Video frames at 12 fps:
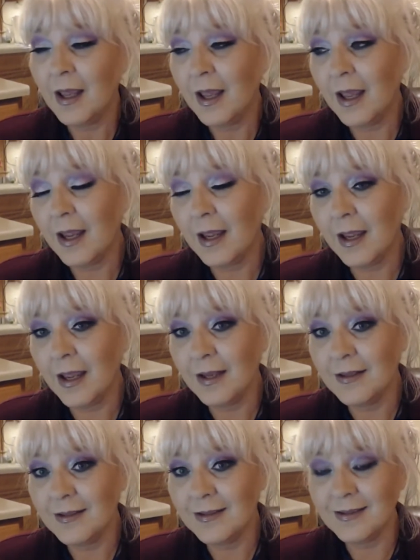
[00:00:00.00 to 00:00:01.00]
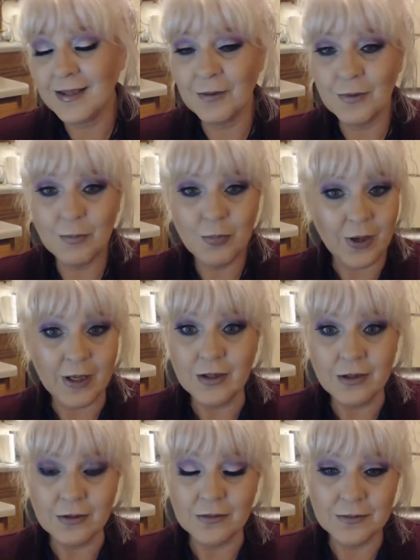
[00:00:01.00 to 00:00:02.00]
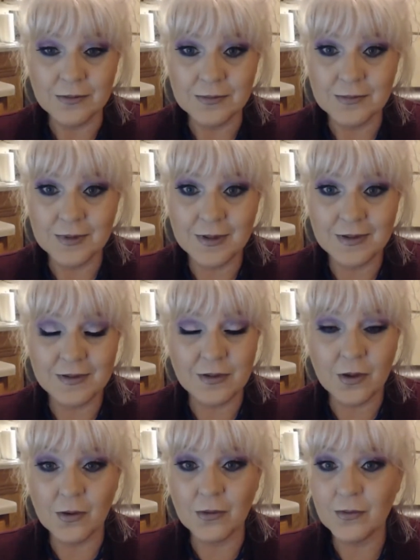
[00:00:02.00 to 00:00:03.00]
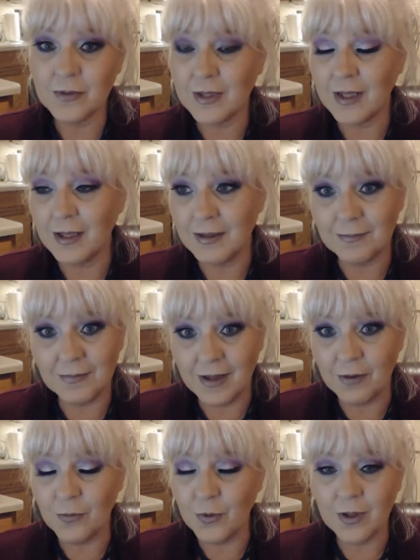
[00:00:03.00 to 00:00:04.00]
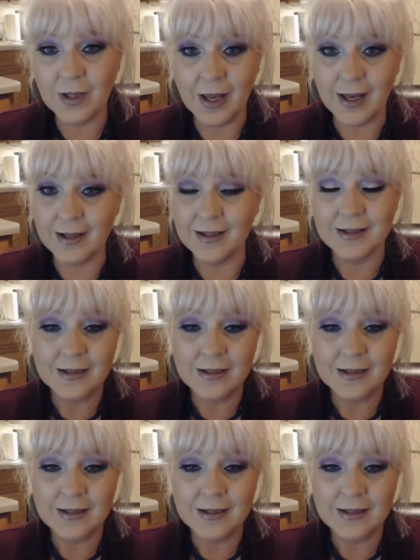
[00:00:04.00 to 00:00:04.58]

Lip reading: And they were brand new. So they were like